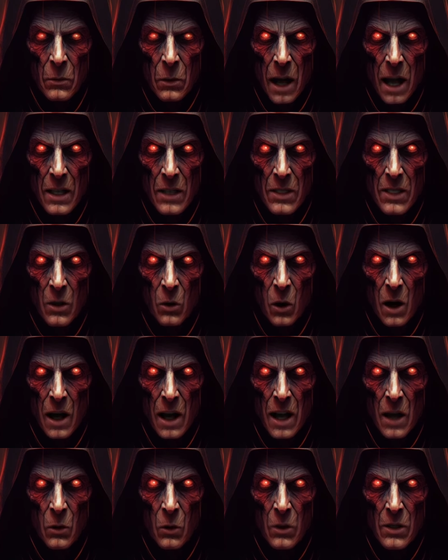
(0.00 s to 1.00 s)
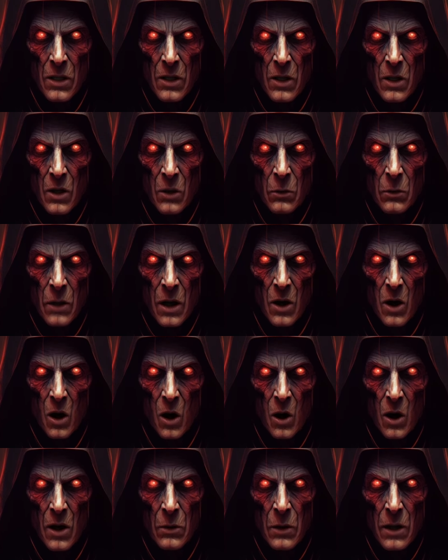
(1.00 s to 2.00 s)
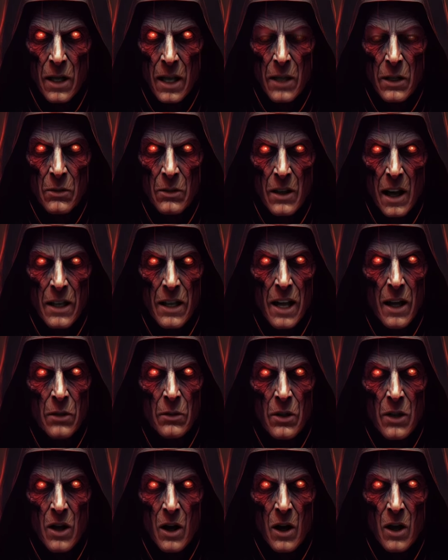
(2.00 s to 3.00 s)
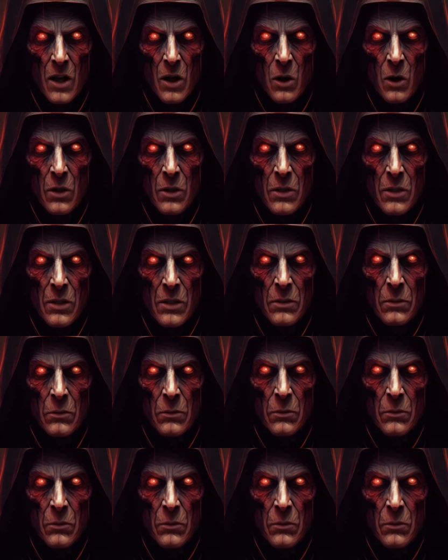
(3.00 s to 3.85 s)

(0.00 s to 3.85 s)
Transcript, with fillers: passed away and was entombed on Korriban in the Valley of the Dark Lords.